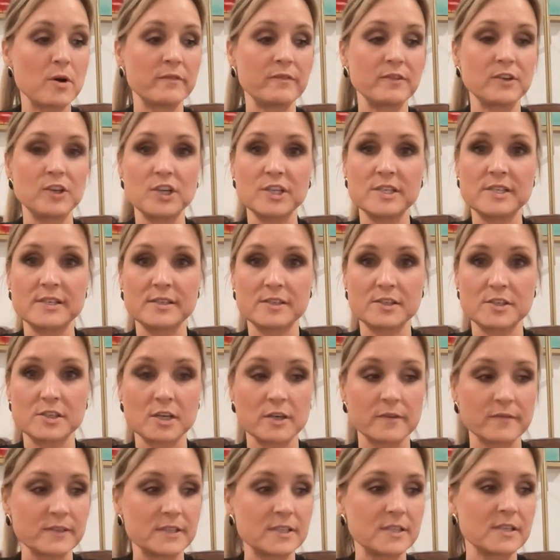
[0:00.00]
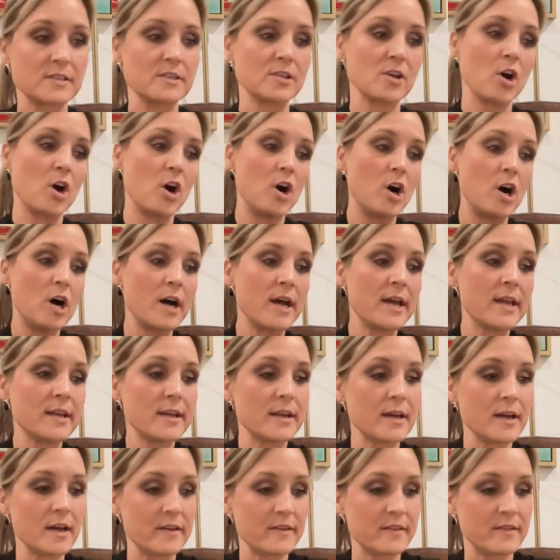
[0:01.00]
of goods and services on